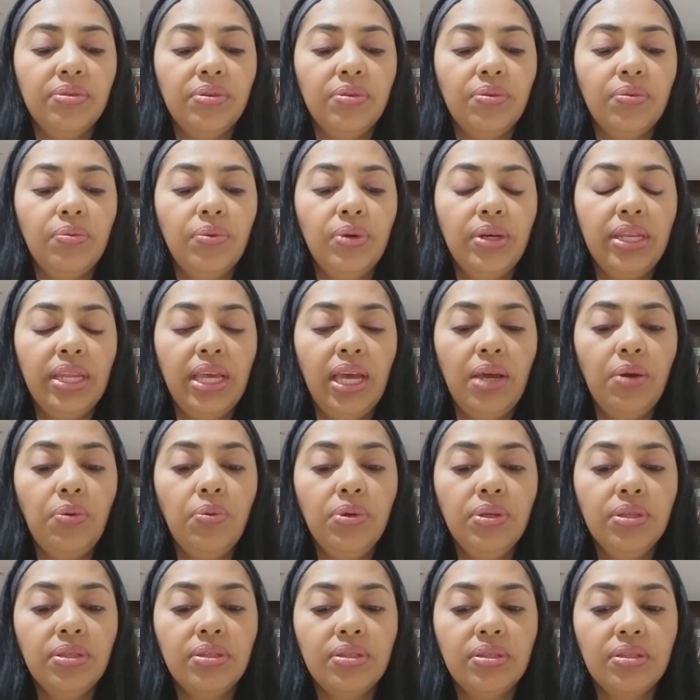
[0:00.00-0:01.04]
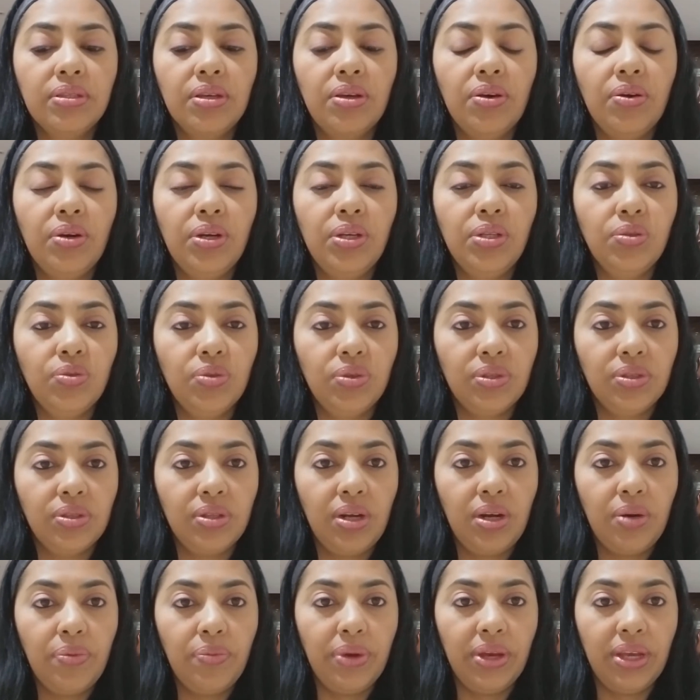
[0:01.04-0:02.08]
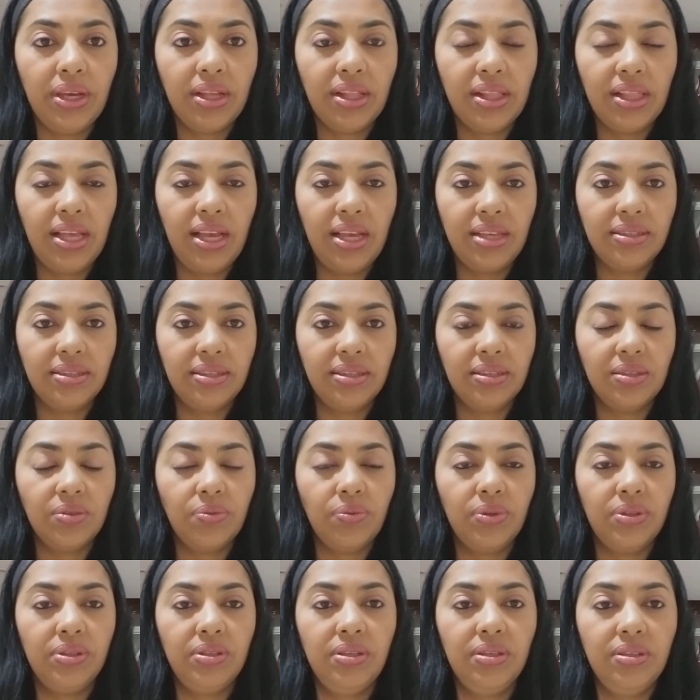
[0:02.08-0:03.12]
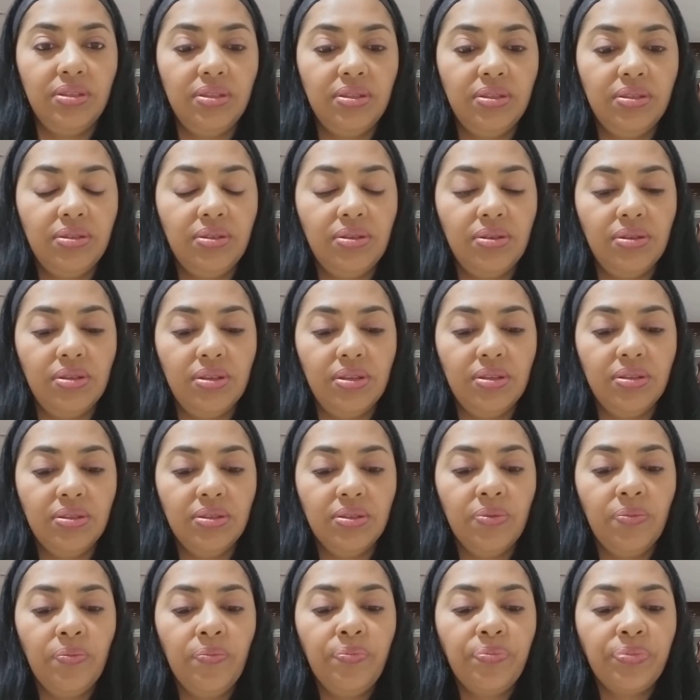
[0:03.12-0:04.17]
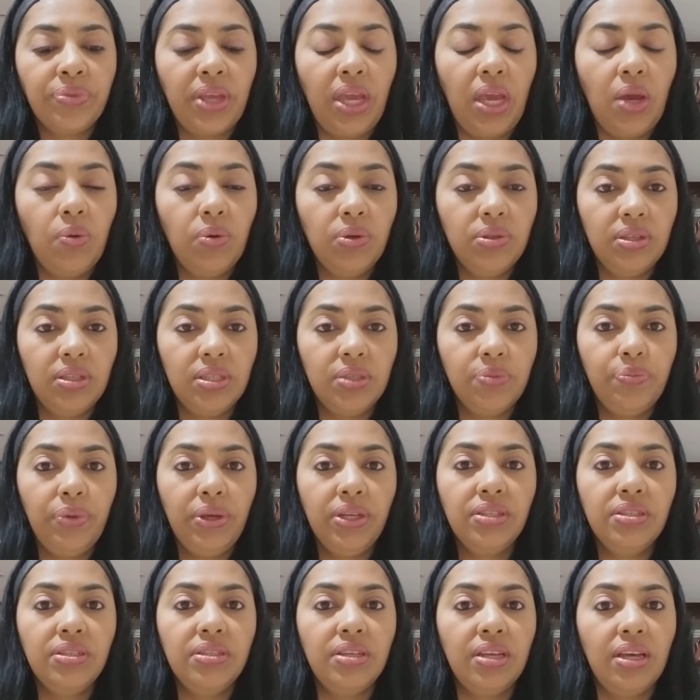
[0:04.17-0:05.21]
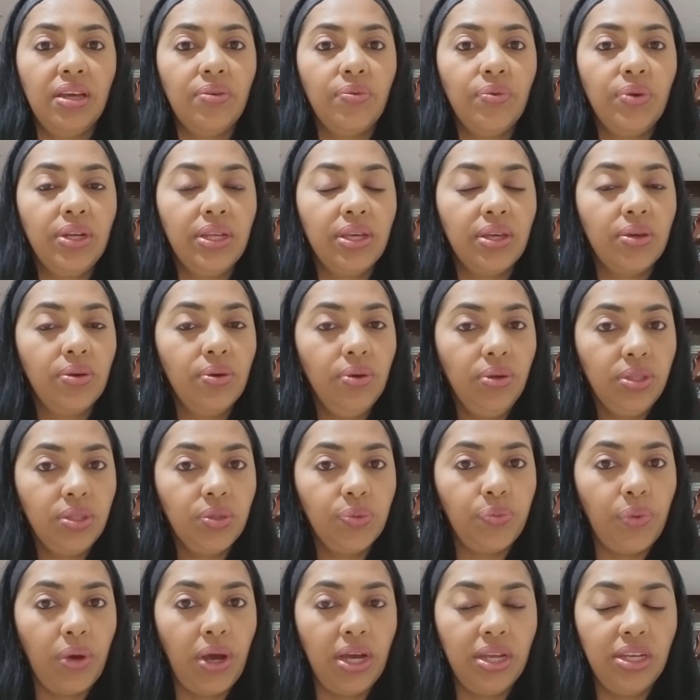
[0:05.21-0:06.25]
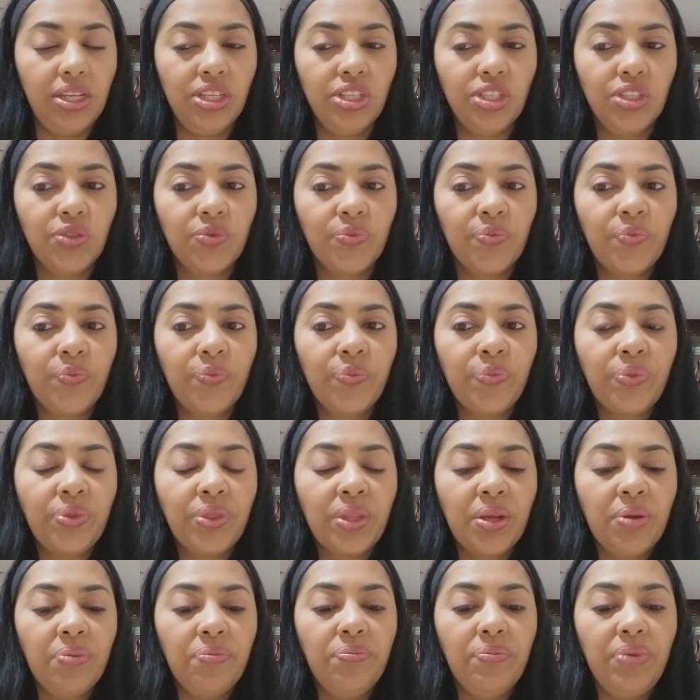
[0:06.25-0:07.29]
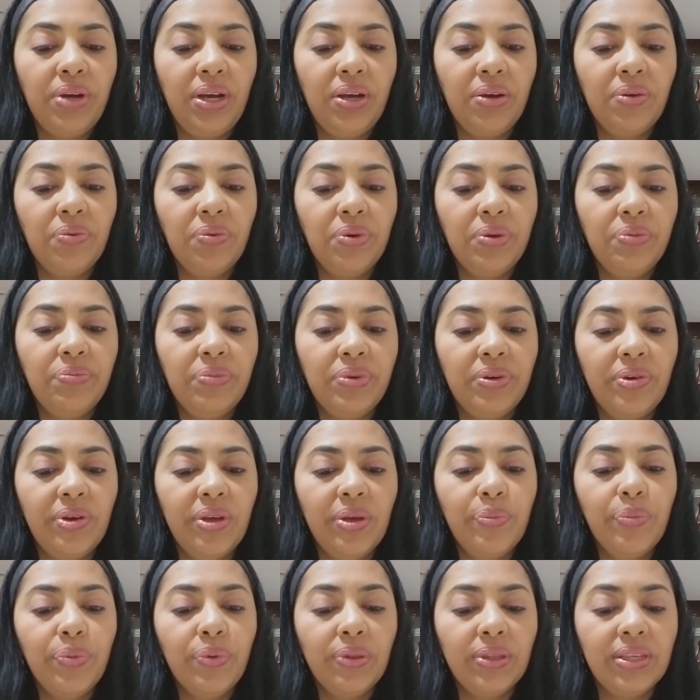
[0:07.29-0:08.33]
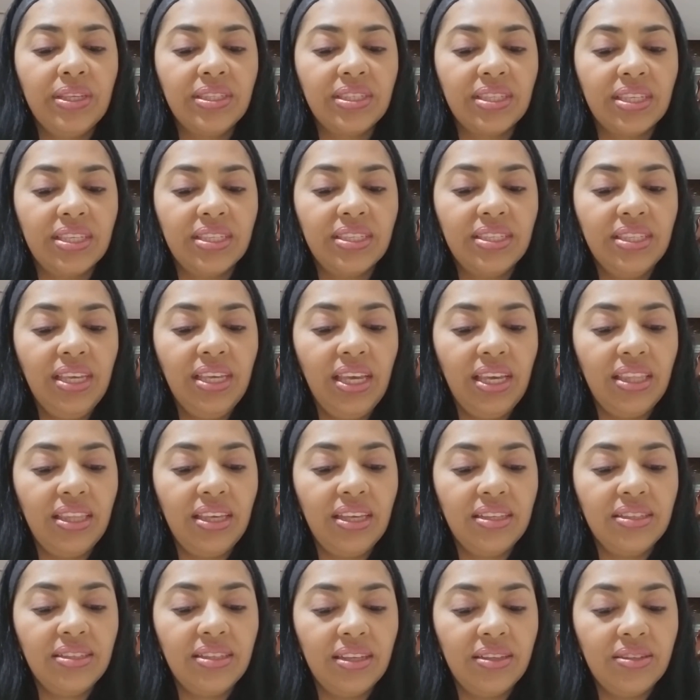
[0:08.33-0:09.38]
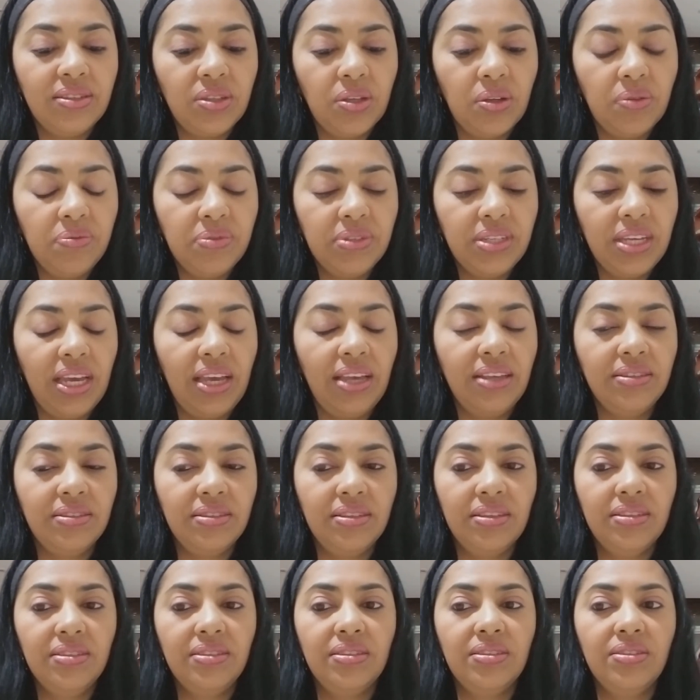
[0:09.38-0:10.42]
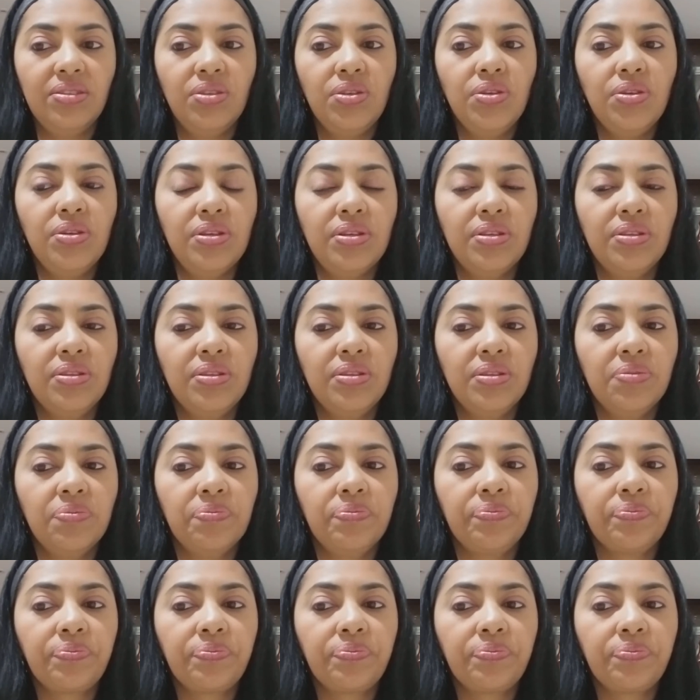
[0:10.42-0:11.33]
When I was going to start my classes with these students, I was expecting a really good Spanish. But what Maria Polinsky said is that sometimes these students,